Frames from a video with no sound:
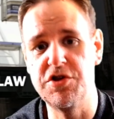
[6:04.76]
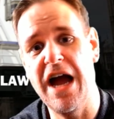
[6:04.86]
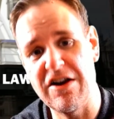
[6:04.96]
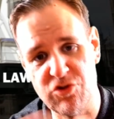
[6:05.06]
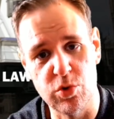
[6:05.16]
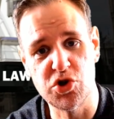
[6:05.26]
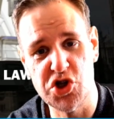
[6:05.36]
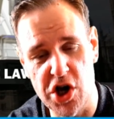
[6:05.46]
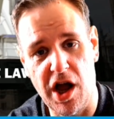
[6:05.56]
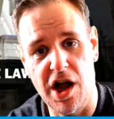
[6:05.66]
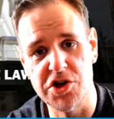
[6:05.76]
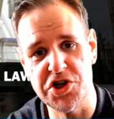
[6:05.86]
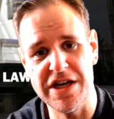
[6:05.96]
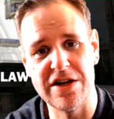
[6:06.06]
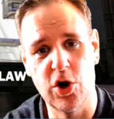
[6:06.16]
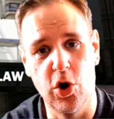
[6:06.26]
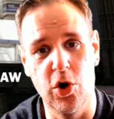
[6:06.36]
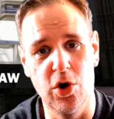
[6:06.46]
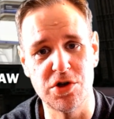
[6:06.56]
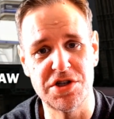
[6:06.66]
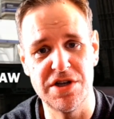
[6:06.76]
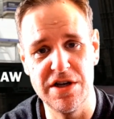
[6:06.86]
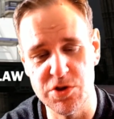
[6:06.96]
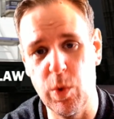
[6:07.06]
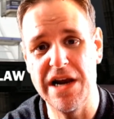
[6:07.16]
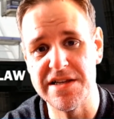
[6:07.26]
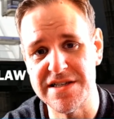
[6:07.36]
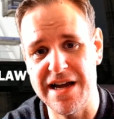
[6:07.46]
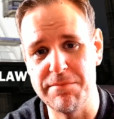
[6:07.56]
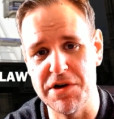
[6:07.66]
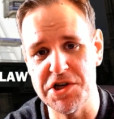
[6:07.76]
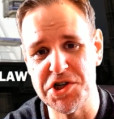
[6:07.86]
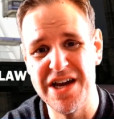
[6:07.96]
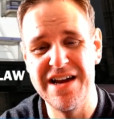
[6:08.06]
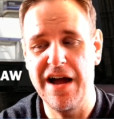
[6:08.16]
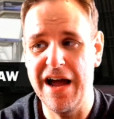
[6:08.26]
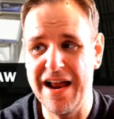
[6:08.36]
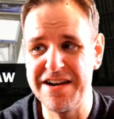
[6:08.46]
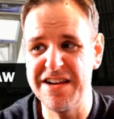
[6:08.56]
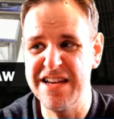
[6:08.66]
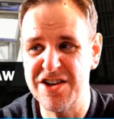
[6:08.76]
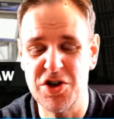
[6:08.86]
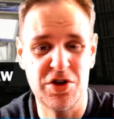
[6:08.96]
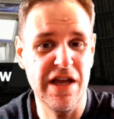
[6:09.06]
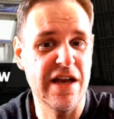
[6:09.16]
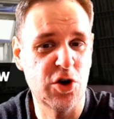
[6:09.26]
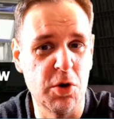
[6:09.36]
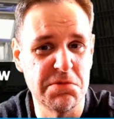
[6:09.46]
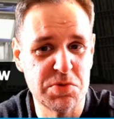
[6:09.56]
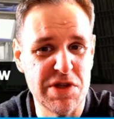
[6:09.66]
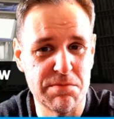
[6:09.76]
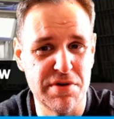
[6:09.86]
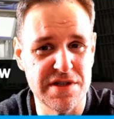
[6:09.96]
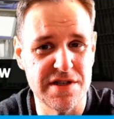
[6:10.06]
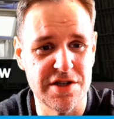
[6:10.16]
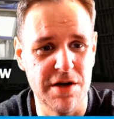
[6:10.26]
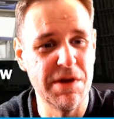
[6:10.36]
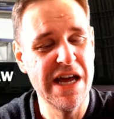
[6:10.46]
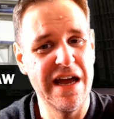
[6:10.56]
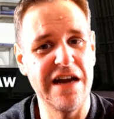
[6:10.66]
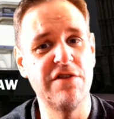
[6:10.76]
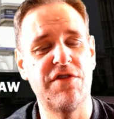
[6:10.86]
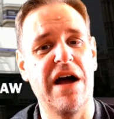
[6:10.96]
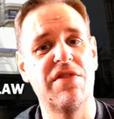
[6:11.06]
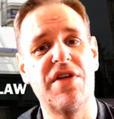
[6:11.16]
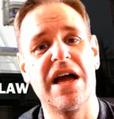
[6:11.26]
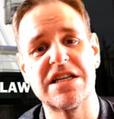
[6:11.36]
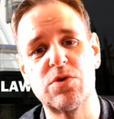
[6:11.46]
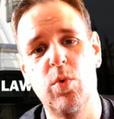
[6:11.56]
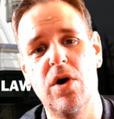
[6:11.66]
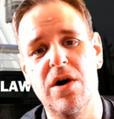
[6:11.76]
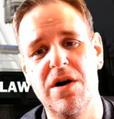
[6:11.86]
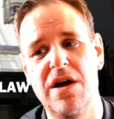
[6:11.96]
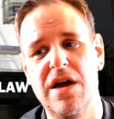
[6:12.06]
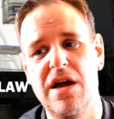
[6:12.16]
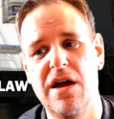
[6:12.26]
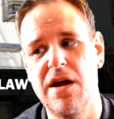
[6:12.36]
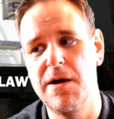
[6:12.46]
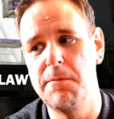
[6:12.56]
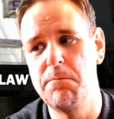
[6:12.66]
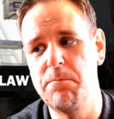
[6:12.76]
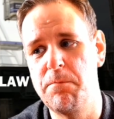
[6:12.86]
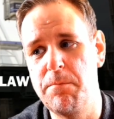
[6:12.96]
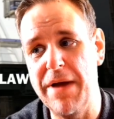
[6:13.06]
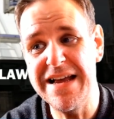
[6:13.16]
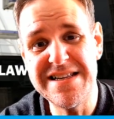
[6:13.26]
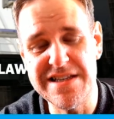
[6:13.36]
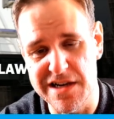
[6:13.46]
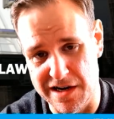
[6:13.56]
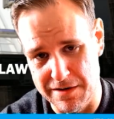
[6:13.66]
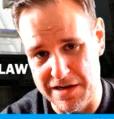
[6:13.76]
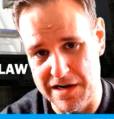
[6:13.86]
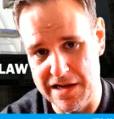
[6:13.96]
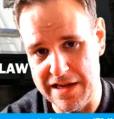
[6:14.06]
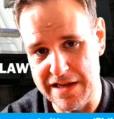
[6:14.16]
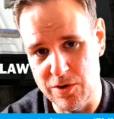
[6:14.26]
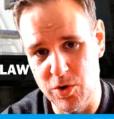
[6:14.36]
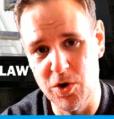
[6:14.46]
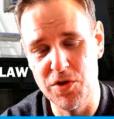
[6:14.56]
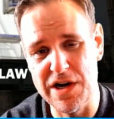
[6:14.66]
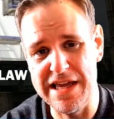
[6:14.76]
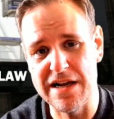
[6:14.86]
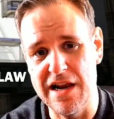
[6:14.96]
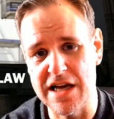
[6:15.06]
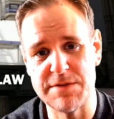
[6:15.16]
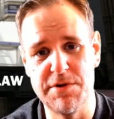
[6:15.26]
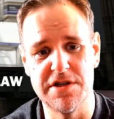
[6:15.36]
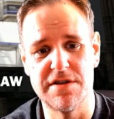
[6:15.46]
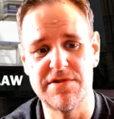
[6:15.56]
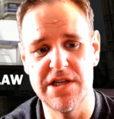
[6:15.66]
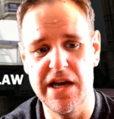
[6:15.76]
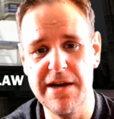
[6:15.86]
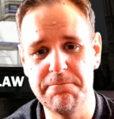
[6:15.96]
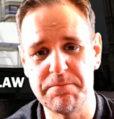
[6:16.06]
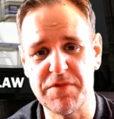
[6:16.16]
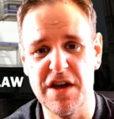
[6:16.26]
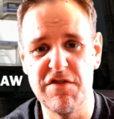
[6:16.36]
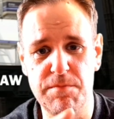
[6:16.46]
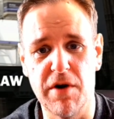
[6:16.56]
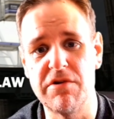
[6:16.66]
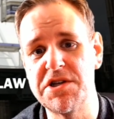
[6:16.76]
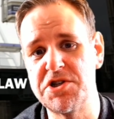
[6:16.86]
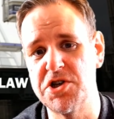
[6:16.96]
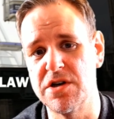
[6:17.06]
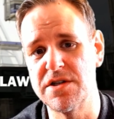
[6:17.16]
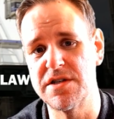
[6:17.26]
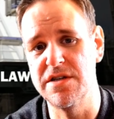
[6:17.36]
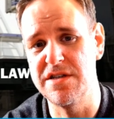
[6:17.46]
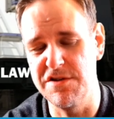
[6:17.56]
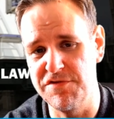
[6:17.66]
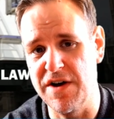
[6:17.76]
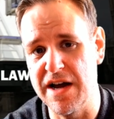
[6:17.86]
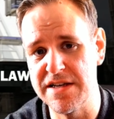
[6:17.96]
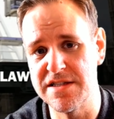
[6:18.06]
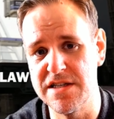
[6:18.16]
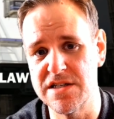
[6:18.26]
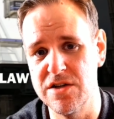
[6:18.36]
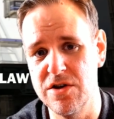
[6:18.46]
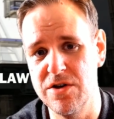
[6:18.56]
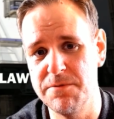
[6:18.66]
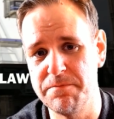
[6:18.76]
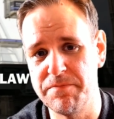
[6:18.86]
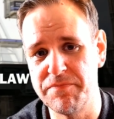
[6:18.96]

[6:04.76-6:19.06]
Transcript: actual charge in court is well established, and it comes with a prison term. And in fact, that's what basically all the legal experts are saying. If Boris Johnson defies this law,